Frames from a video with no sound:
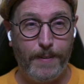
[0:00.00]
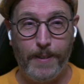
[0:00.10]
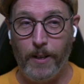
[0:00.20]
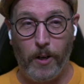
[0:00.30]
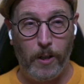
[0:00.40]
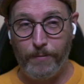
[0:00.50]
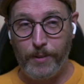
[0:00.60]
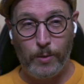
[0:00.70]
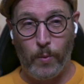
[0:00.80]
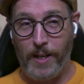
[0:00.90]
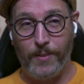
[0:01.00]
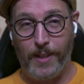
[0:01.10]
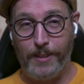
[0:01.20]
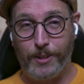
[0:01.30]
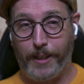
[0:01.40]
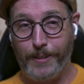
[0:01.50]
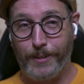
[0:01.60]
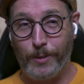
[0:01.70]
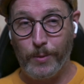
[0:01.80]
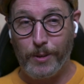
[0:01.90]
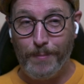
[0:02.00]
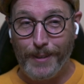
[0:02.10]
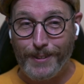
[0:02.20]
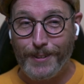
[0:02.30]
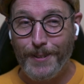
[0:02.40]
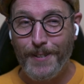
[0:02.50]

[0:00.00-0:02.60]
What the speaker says: in all of these wild edge cases was missed.